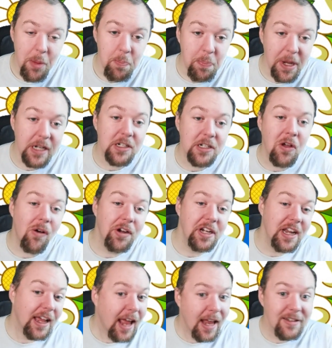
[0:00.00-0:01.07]

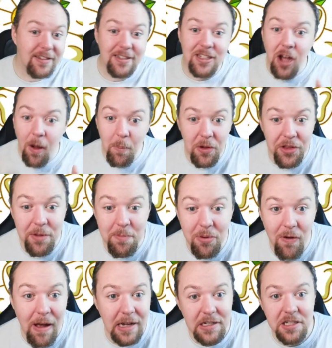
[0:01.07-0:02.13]
Bitcoin has tumbled in
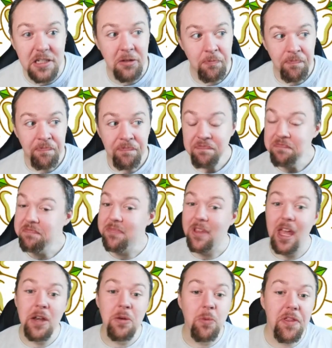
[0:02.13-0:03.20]
price,
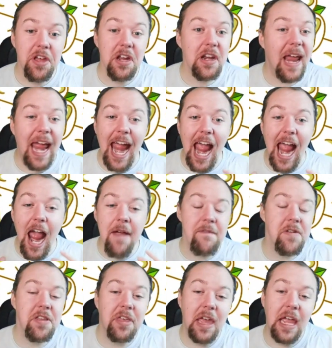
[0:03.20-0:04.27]
and with it,
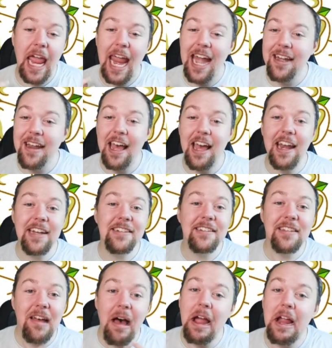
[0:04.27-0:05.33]
everything in that
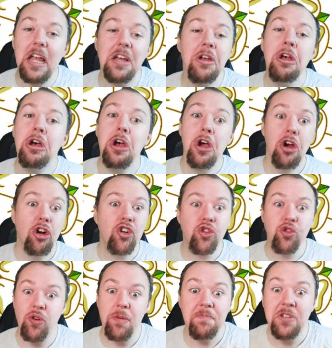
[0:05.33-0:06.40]
entire
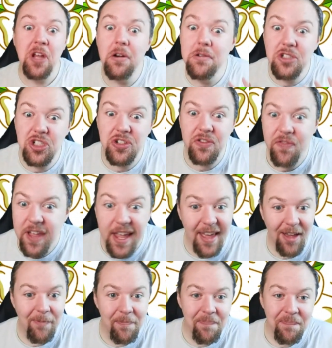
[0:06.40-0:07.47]
crypto sphere
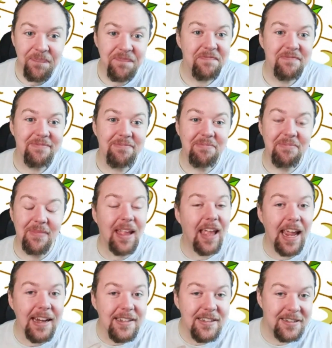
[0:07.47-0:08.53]

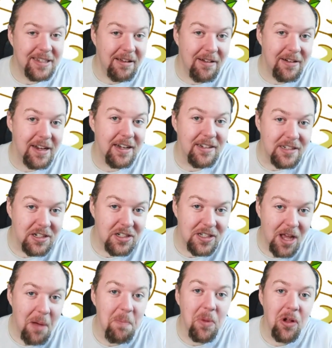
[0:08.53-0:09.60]
is starting to
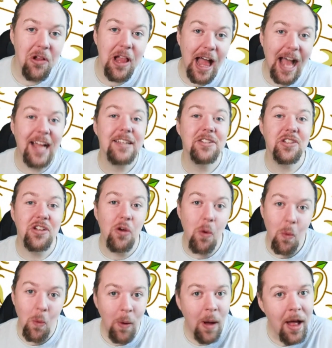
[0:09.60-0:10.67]
tumble as
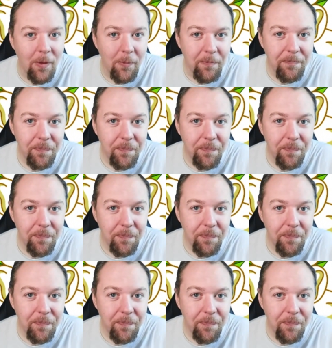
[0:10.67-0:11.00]
well.